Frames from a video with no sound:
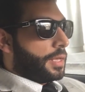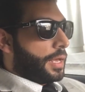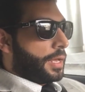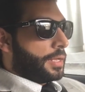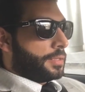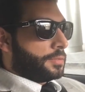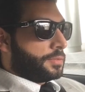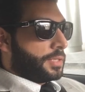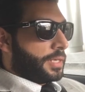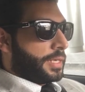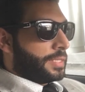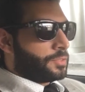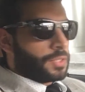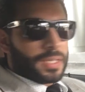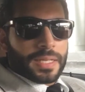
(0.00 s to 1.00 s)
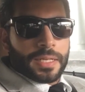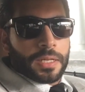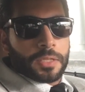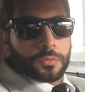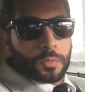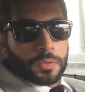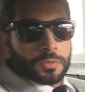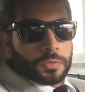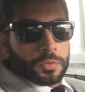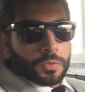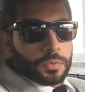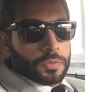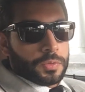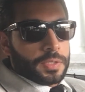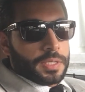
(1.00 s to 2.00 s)
and uh, so I did not want
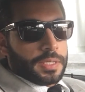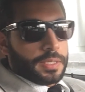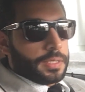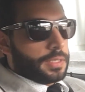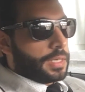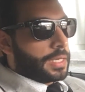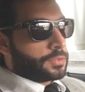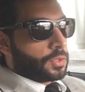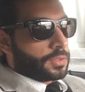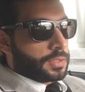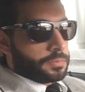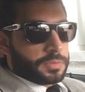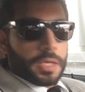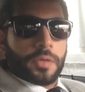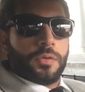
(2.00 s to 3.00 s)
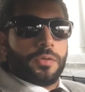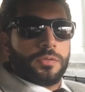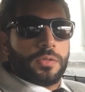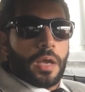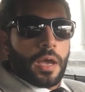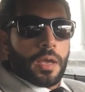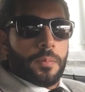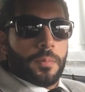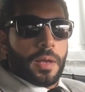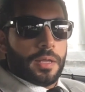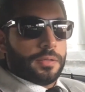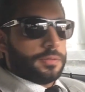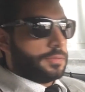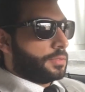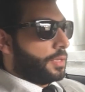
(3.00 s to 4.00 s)
to uh, I told them take your time
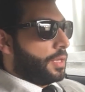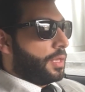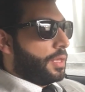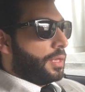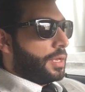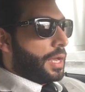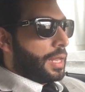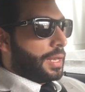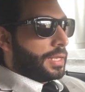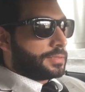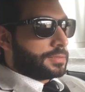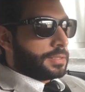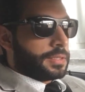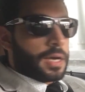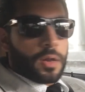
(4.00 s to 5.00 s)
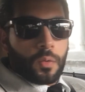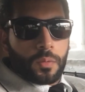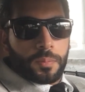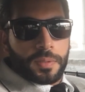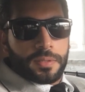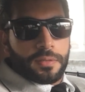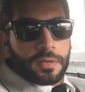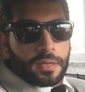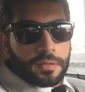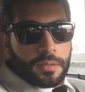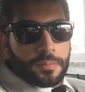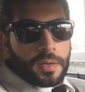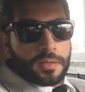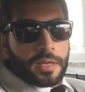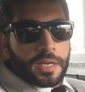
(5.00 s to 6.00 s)
and unless the car will be ready
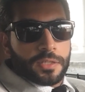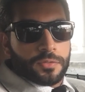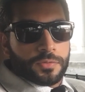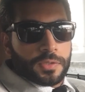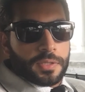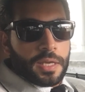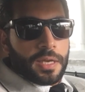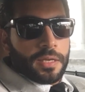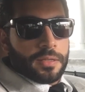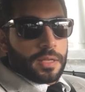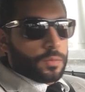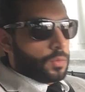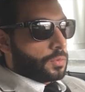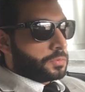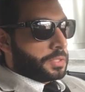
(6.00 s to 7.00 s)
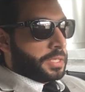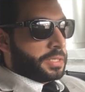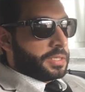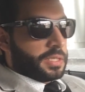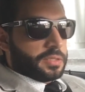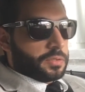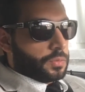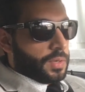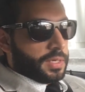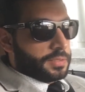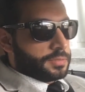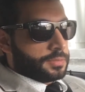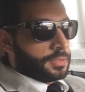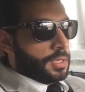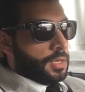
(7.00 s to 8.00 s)
by the end of the day then we'll take it
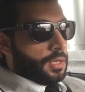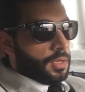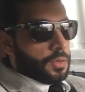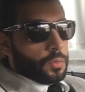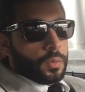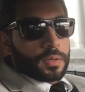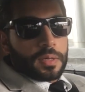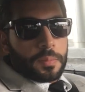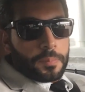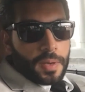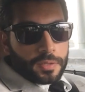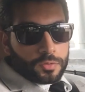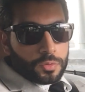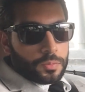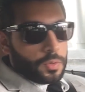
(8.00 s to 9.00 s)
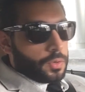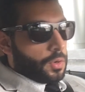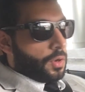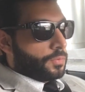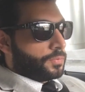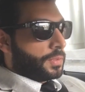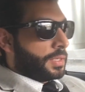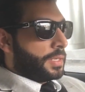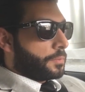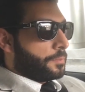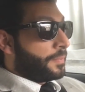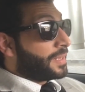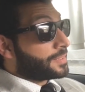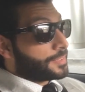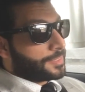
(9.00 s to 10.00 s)
otherwise will come back tomorrow hopefully
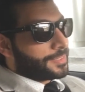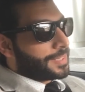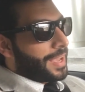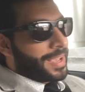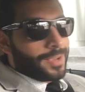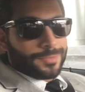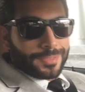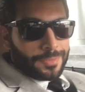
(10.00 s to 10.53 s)
but i have